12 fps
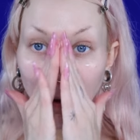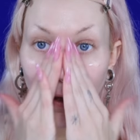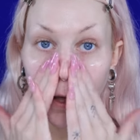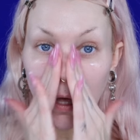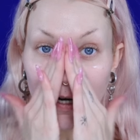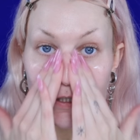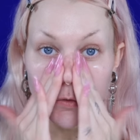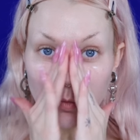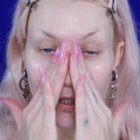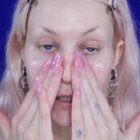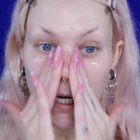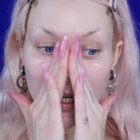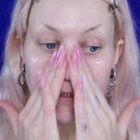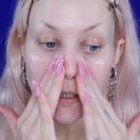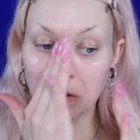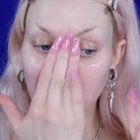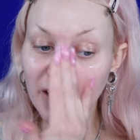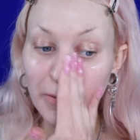and it's really nice
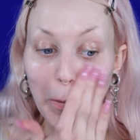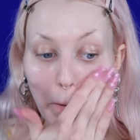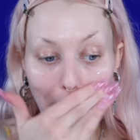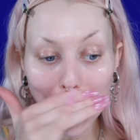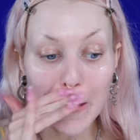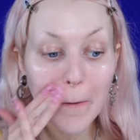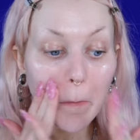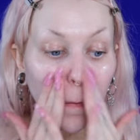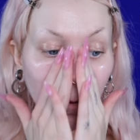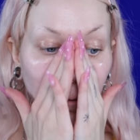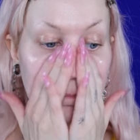underneath makeup.